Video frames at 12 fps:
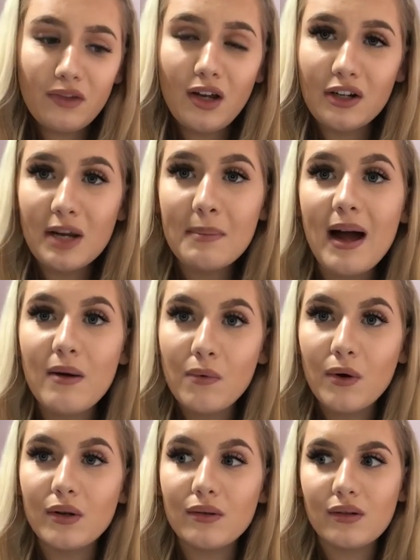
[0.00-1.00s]
No matter
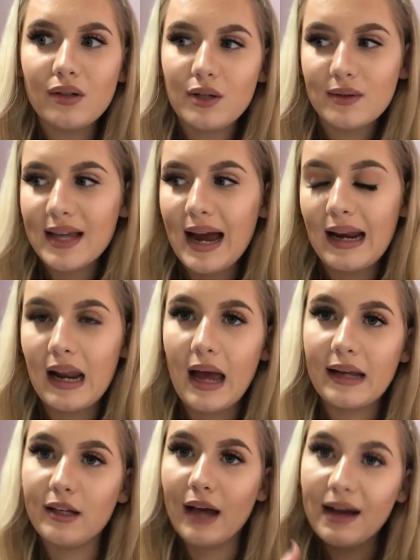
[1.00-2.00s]
what you say,
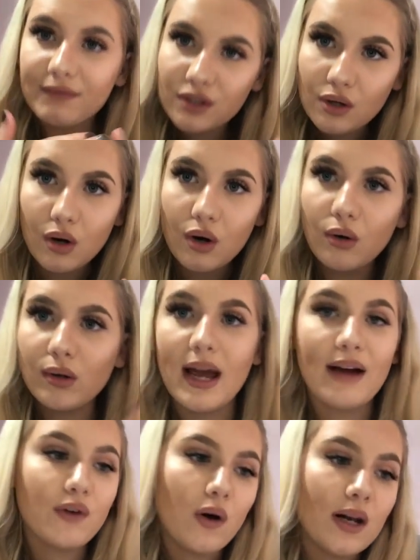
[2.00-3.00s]
like, you have school, you
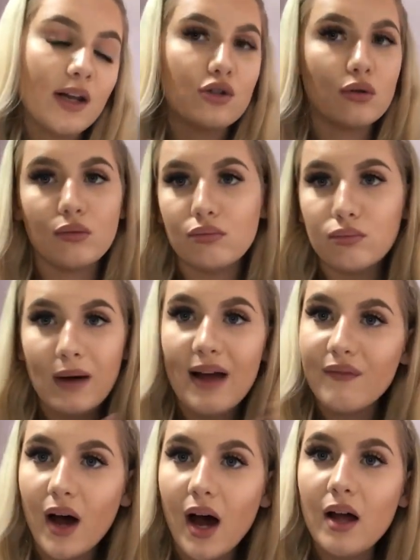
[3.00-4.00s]
have college or
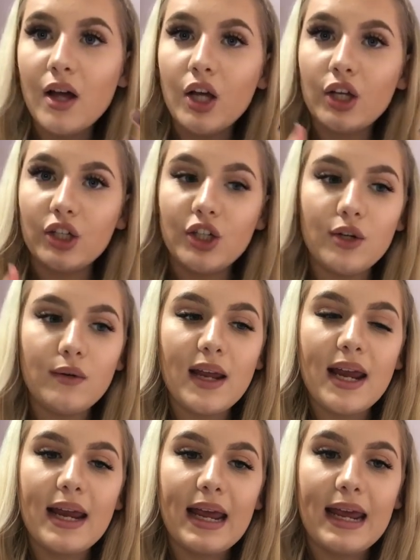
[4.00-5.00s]
whatever,
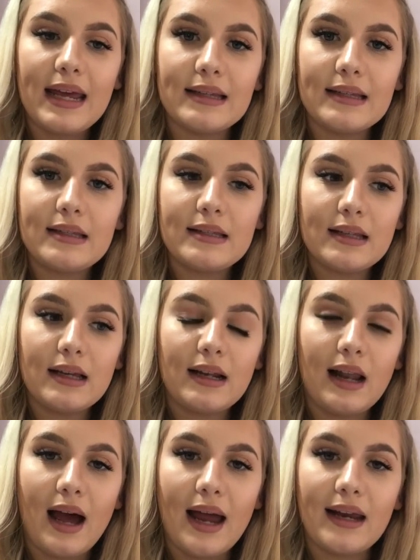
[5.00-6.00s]
uni is,
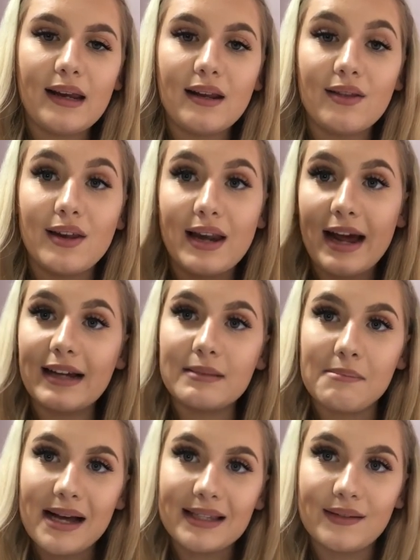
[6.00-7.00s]
like, the next
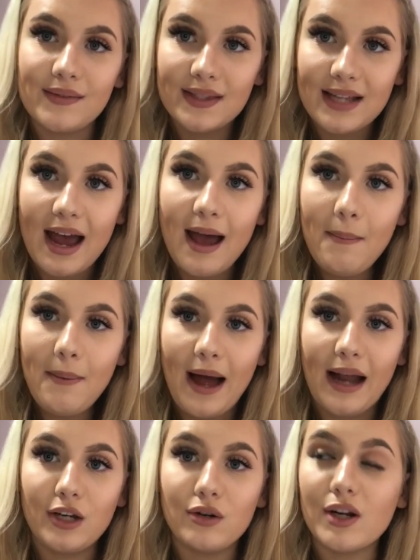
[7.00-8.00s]
massive step,
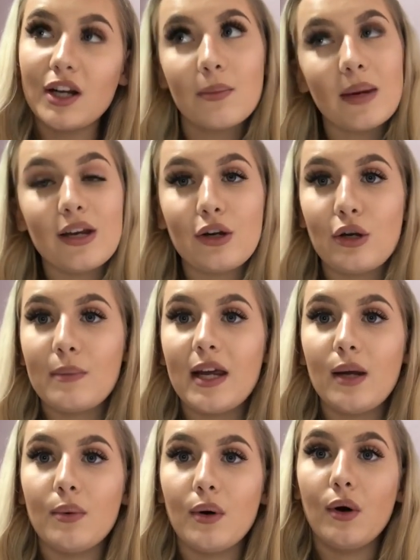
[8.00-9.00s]
and you're gonna meet new
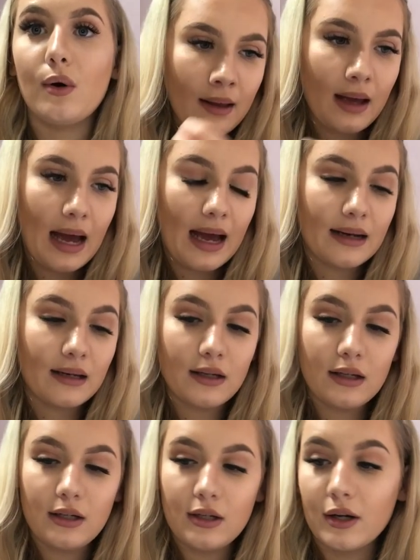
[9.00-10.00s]
people, and
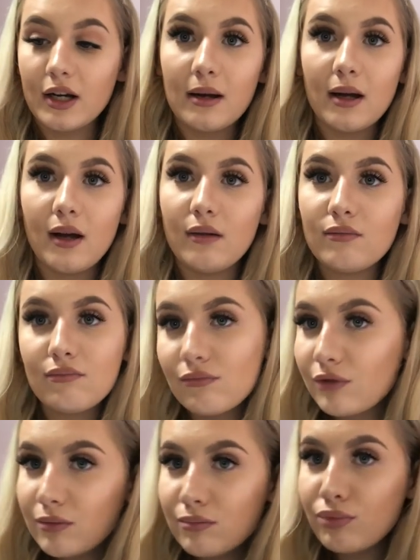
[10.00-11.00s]
you're gonna
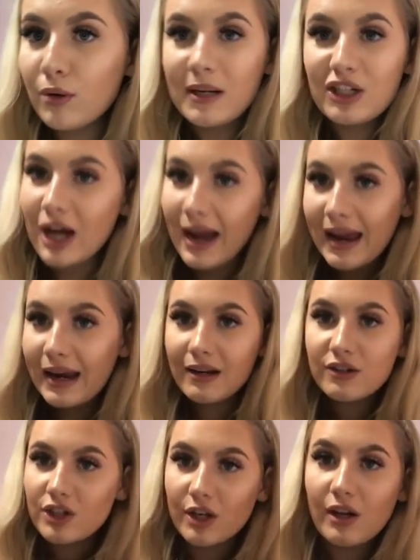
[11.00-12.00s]
probably
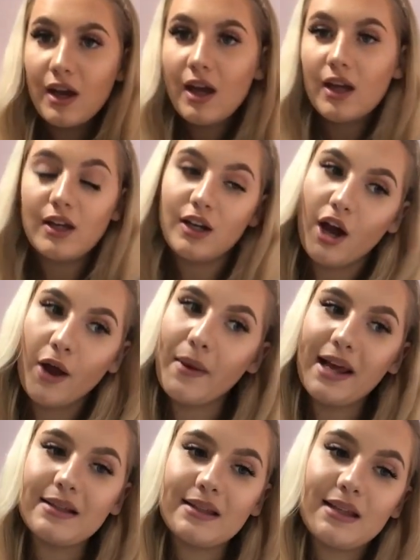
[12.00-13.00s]
change, and, you know,
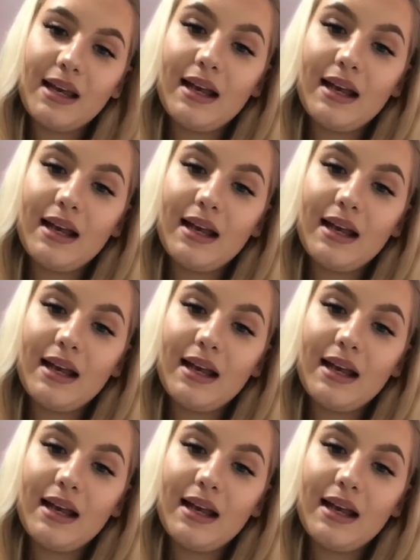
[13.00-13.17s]
it